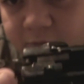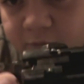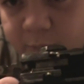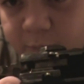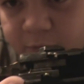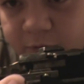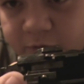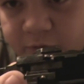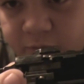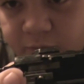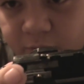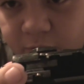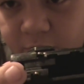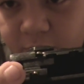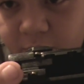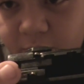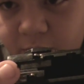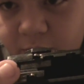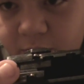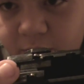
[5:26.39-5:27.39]
piece
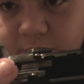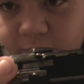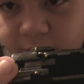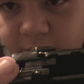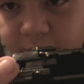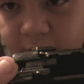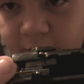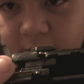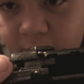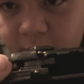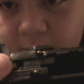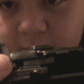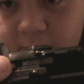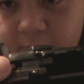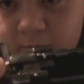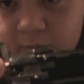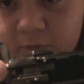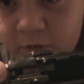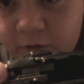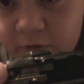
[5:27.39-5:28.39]
right there?
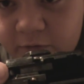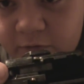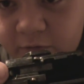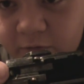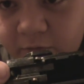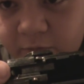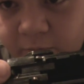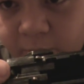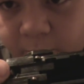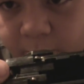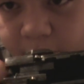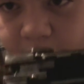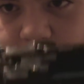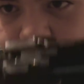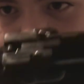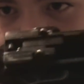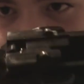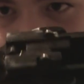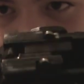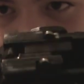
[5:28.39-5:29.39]
Not silver, but